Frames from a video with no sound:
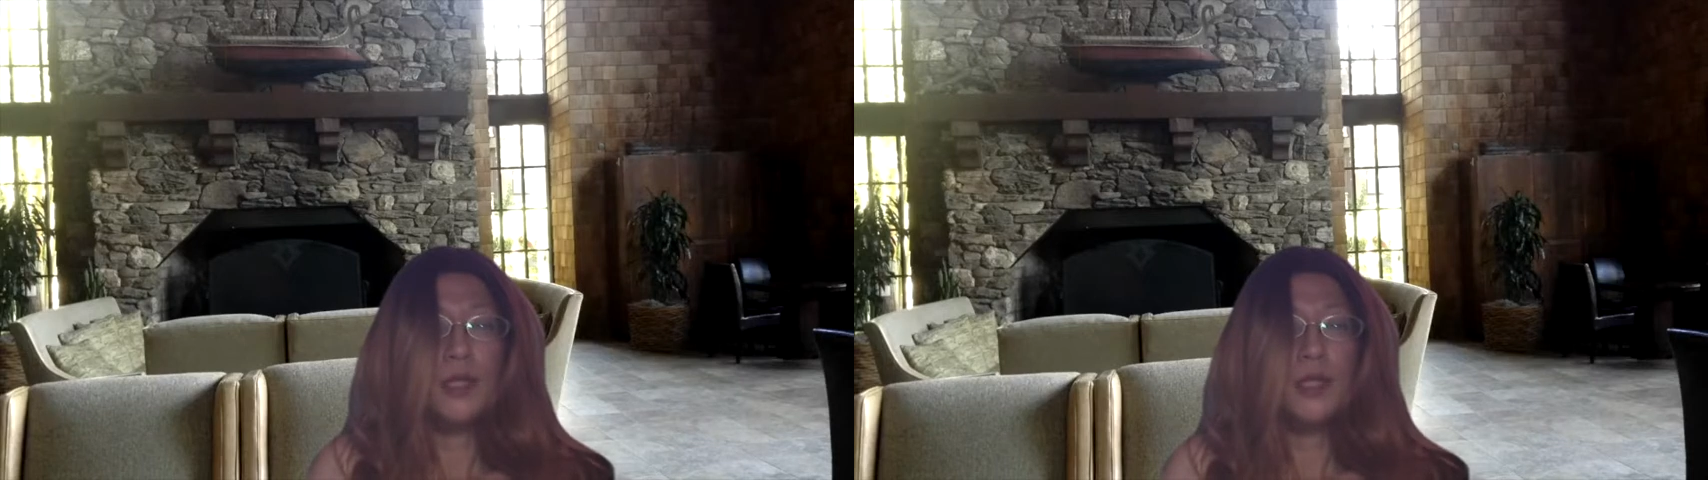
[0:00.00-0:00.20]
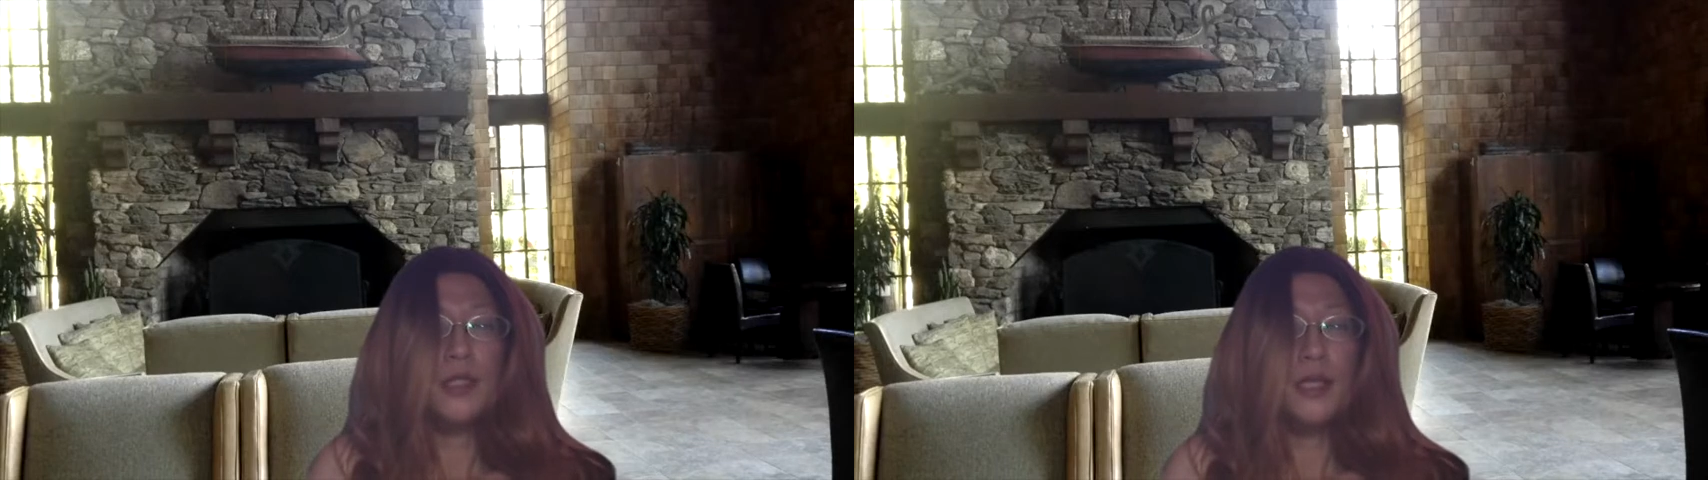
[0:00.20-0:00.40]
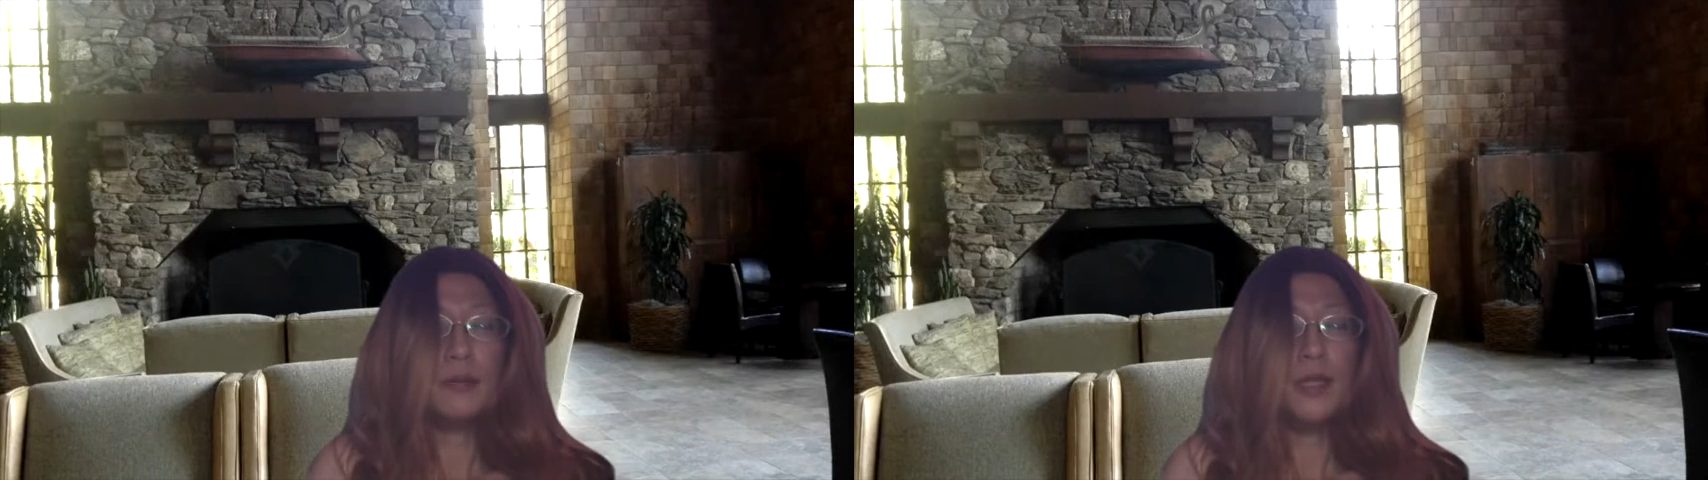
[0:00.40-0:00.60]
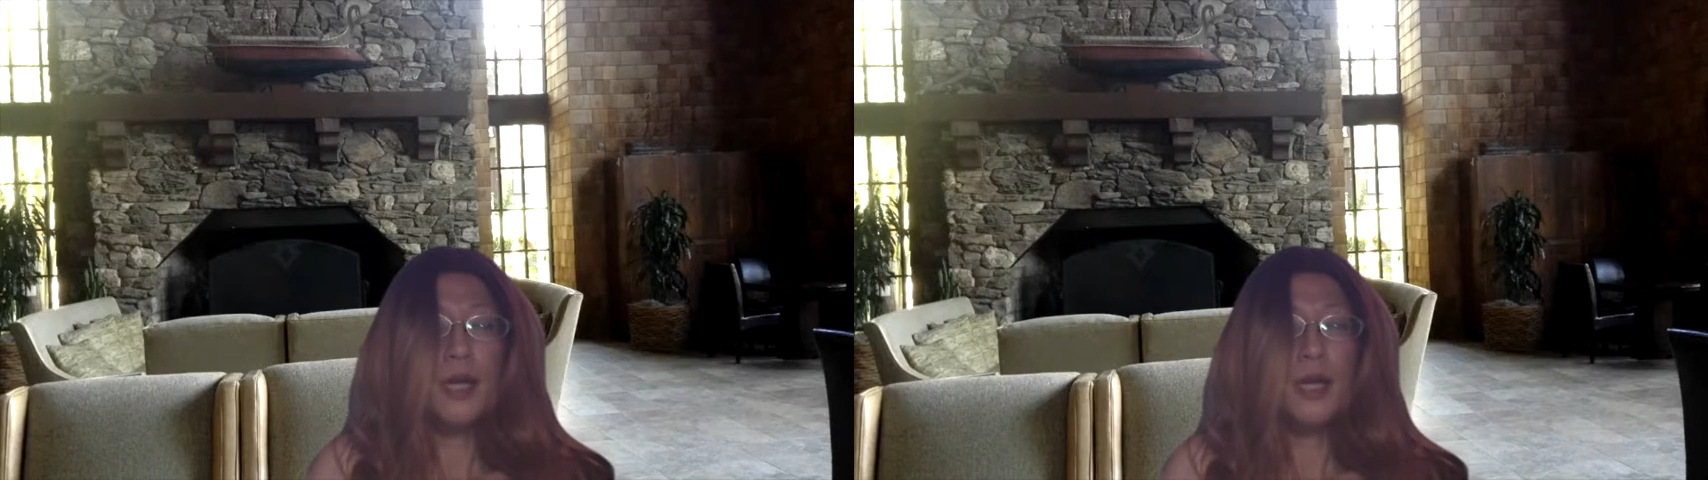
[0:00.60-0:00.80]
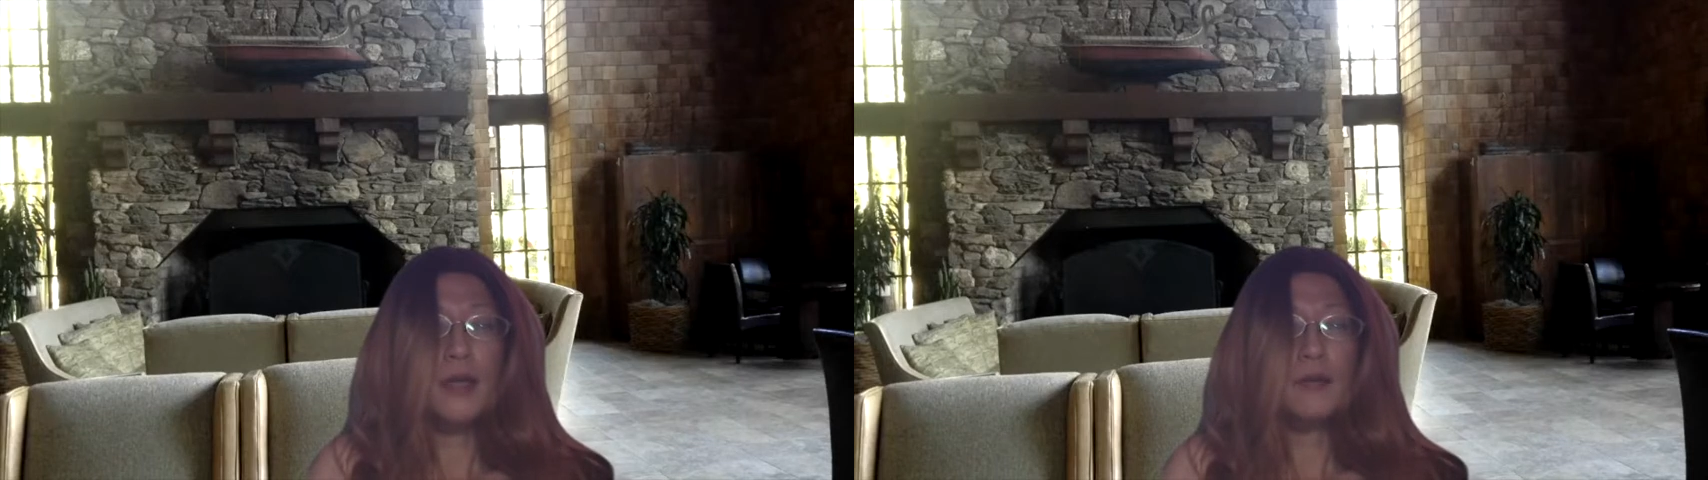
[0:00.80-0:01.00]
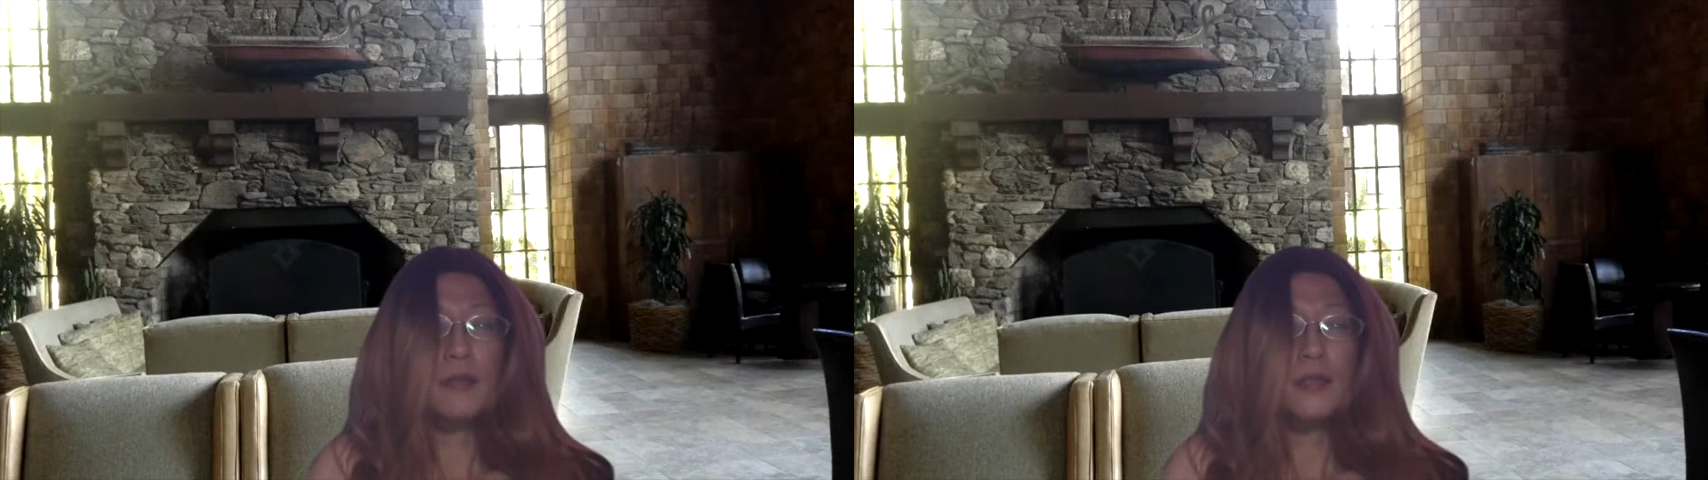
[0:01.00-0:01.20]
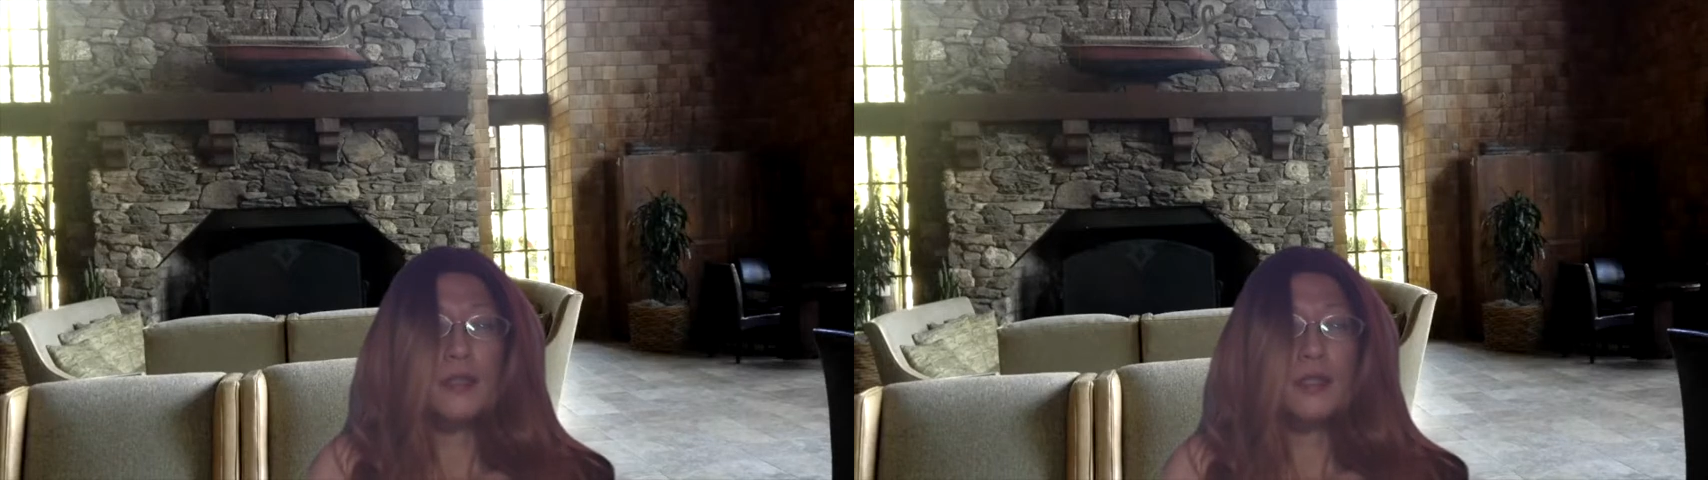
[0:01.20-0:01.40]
Sometimes